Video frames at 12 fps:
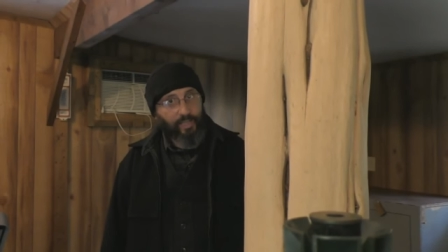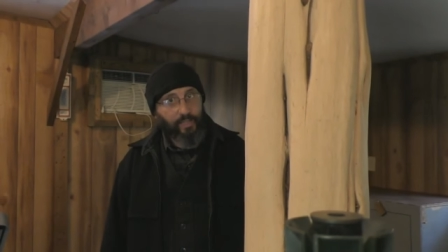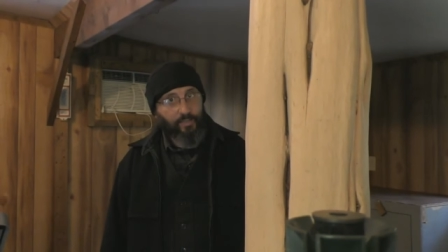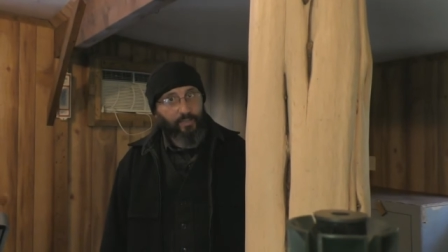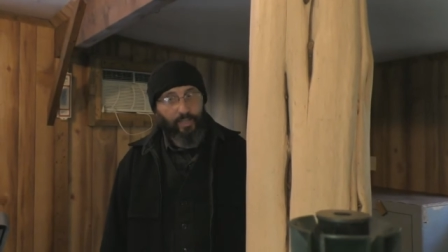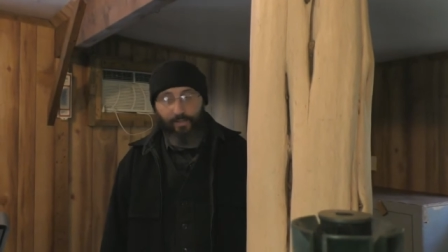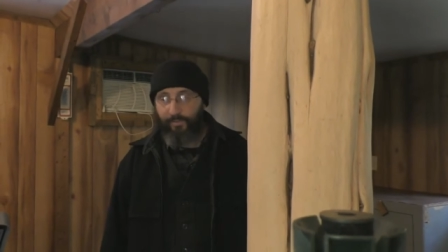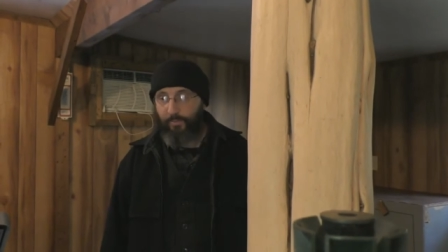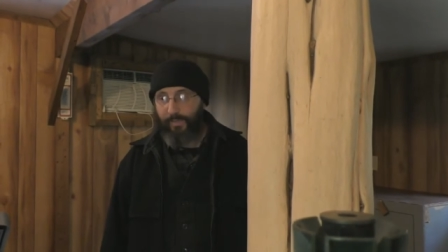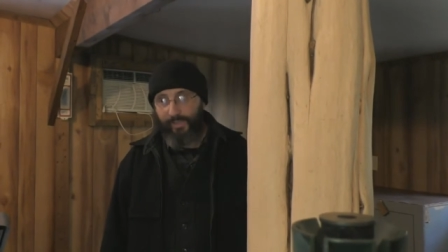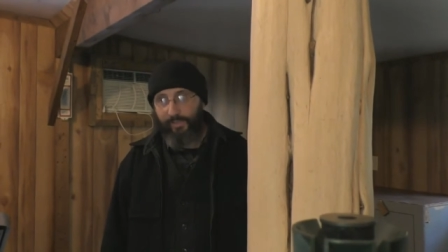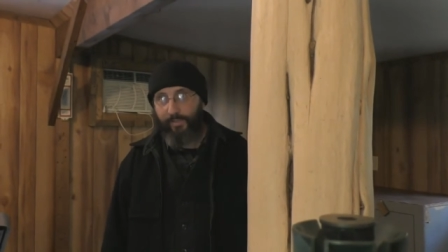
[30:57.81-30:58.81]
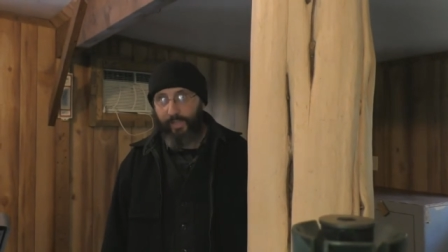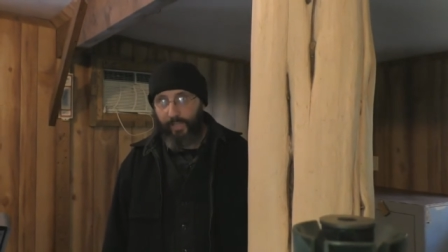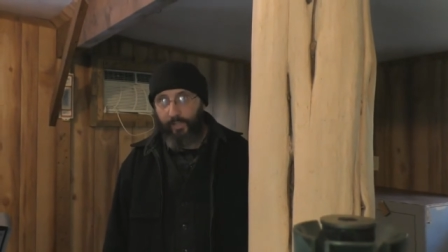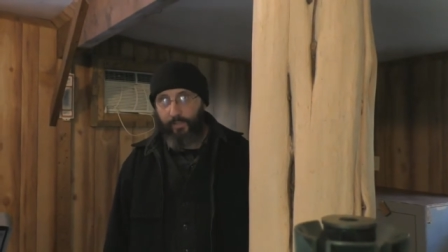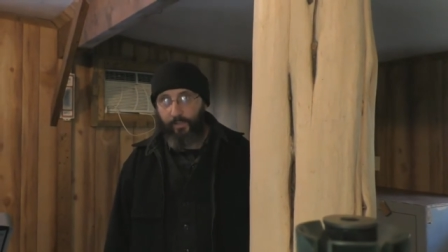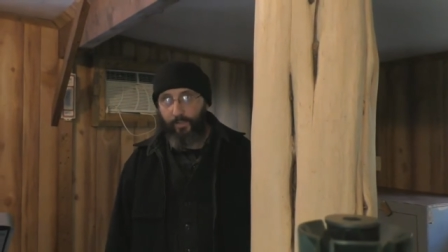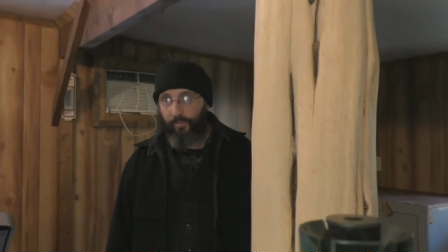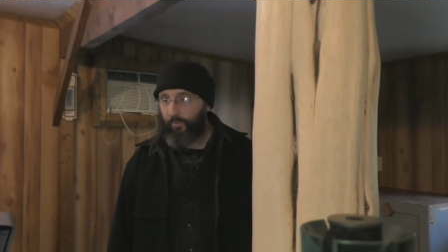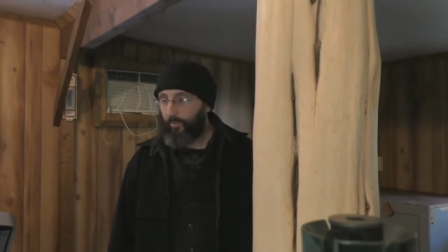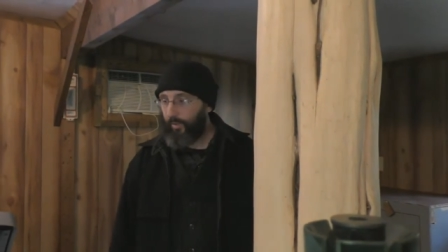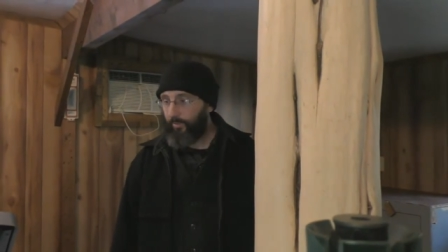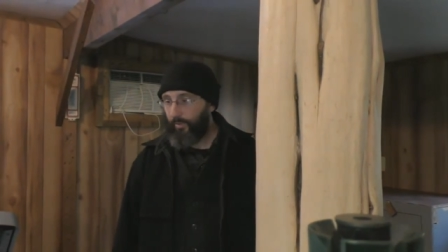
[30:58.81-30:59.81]
debt you have to be in debt you know
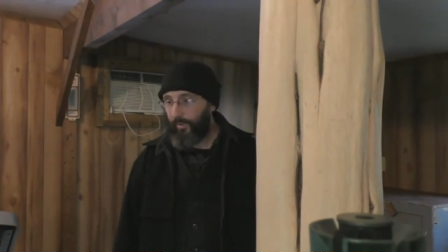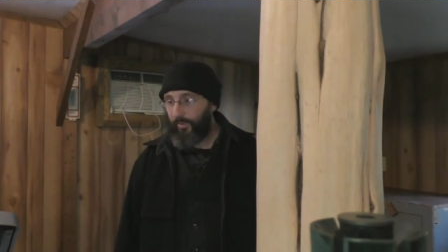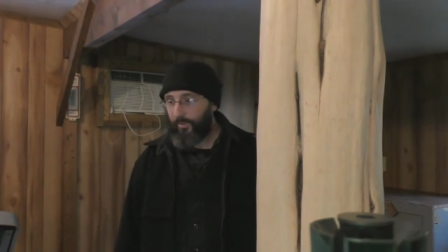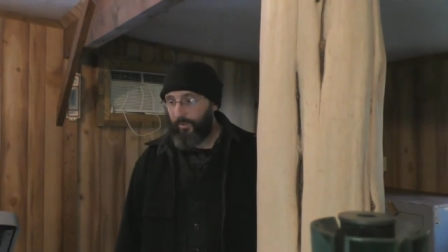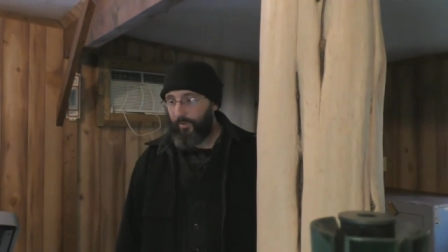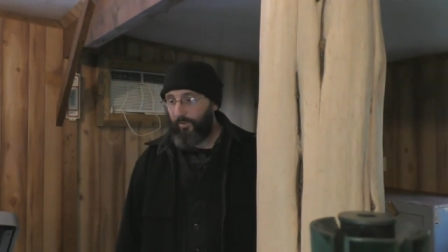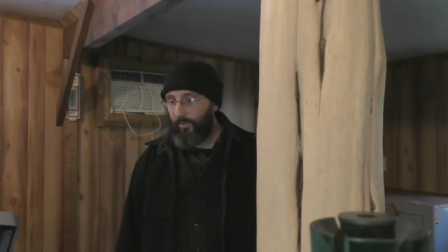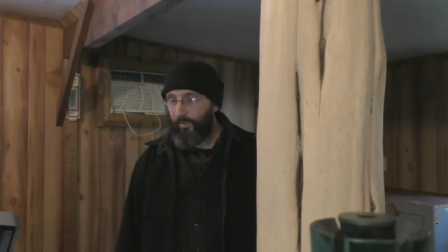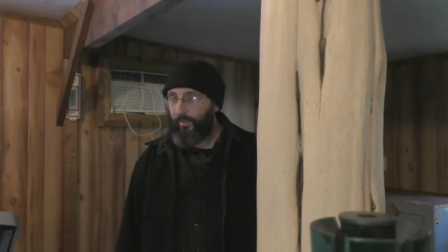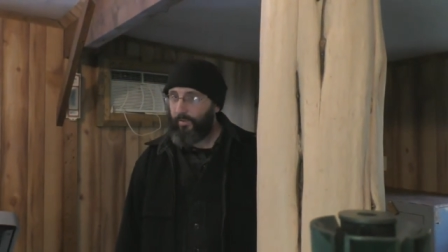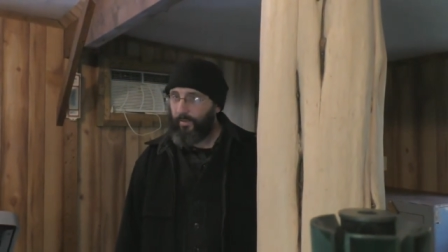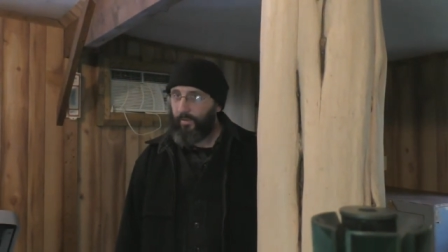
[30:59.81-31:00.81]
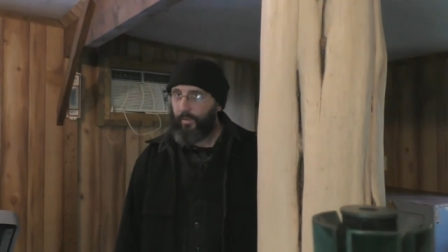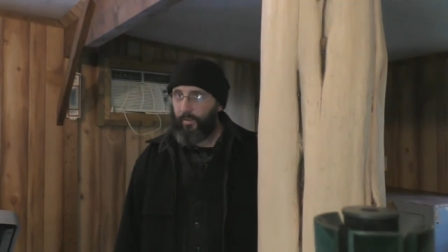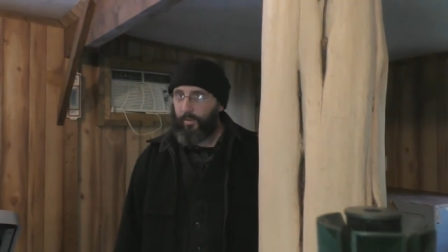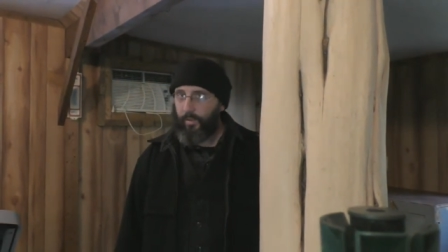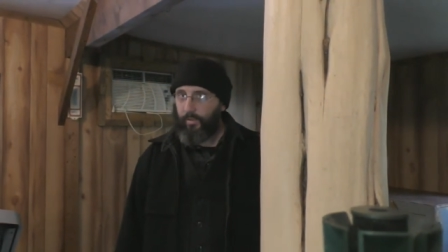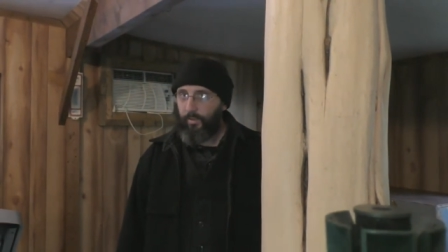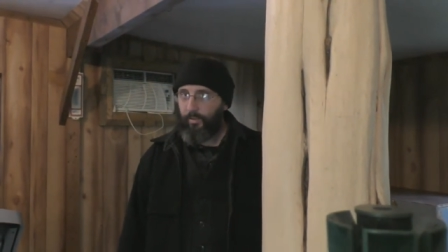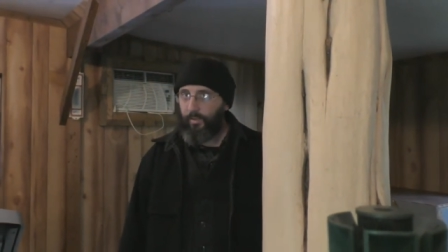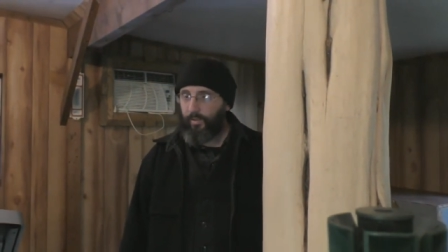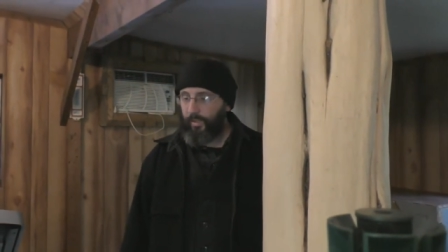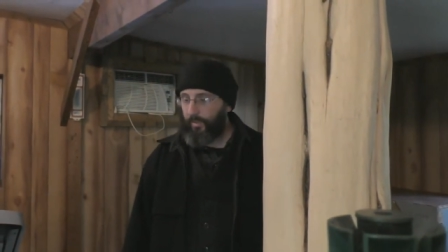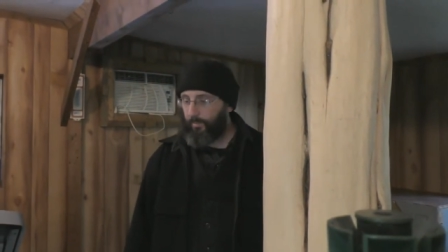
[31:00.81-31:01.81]
and whatever else you can you
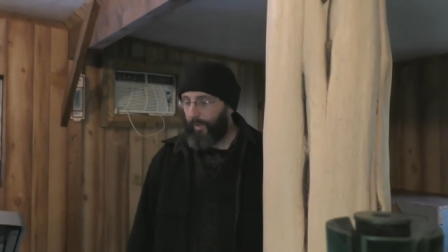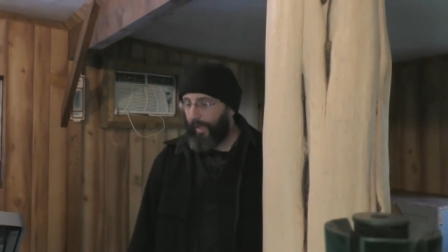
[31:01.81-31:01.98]
can get